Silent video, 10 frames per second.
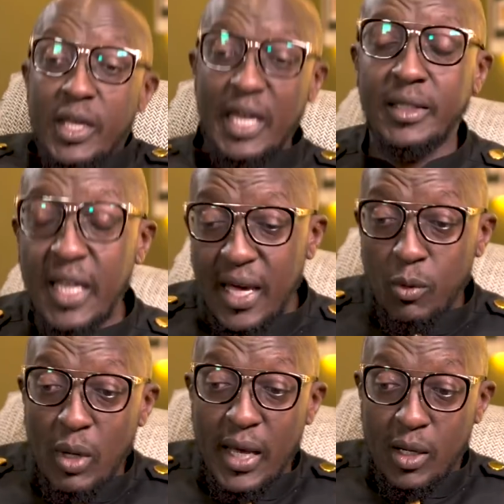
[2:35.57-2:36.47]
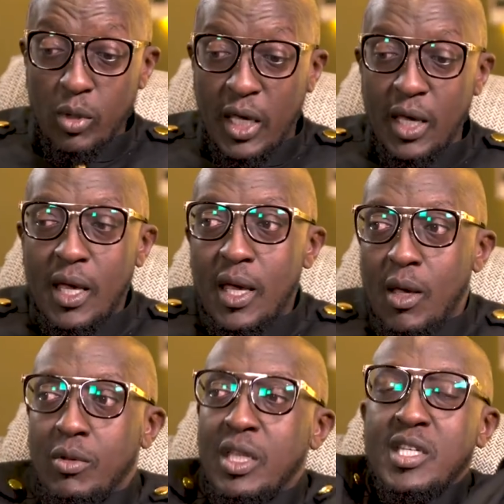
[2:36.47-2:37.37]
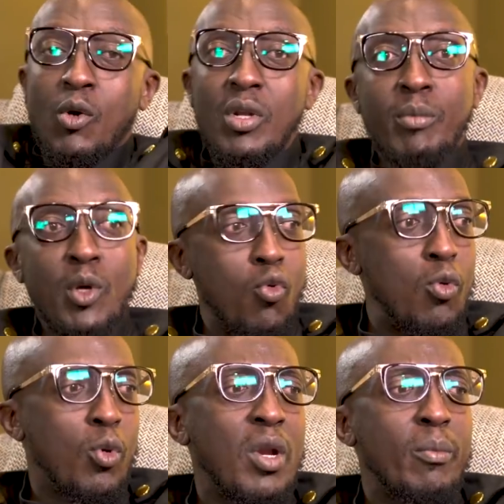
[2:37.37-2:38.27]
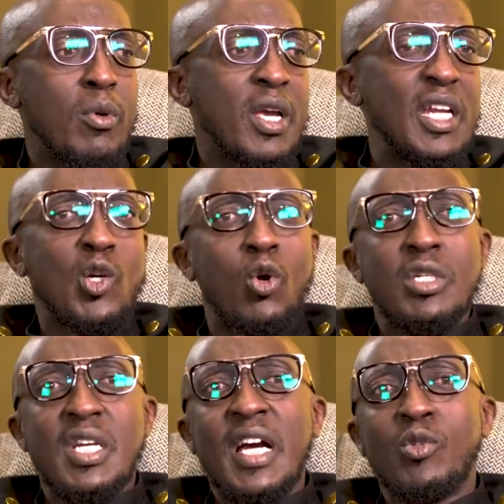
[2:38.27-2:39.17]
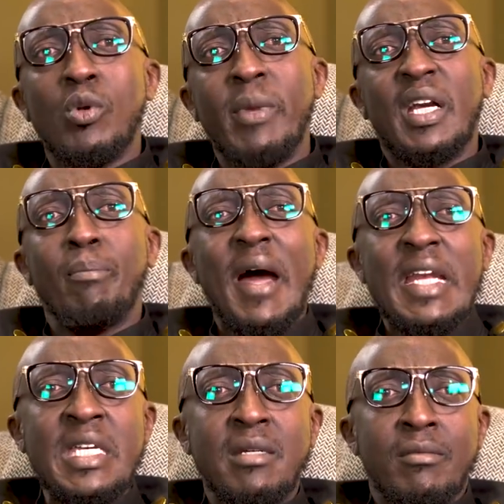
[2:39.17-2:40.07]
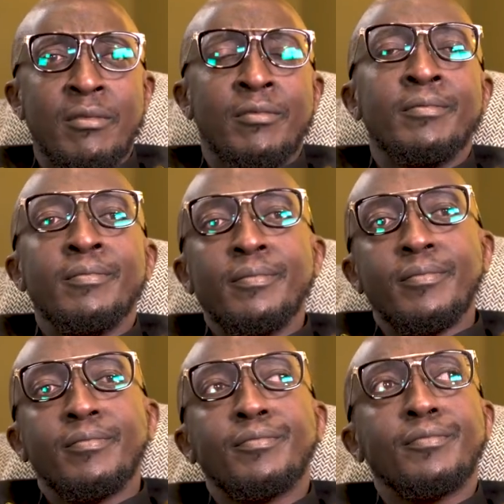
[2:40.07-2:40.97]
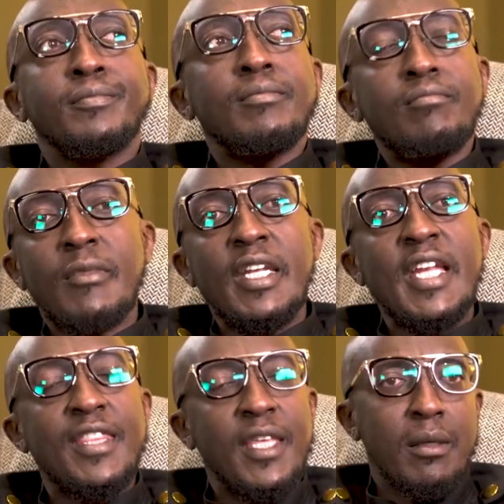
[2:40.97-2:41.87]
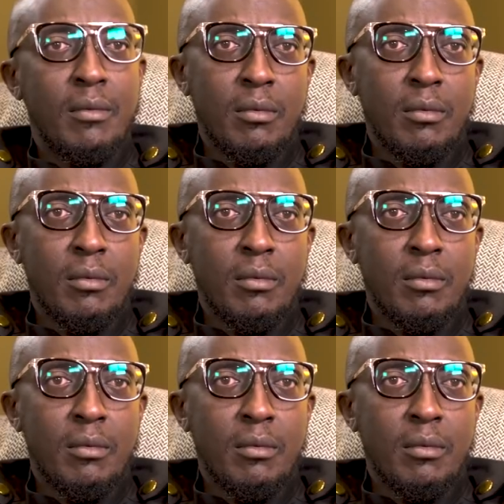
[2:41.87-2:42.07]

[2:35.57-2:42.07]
get there and we're like, okay, hey, things are going to be cool. We're going to get contracts. We'll make money. Nothing.